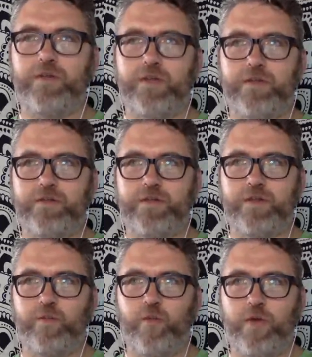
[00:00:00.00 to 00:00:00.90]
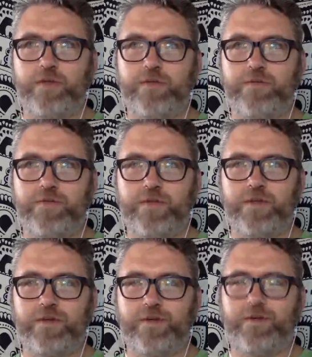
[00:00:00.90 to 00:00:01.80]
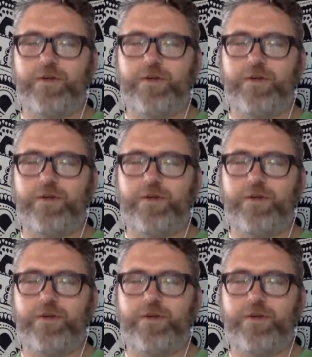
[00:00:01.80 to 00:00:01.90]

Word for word: I think to the point of the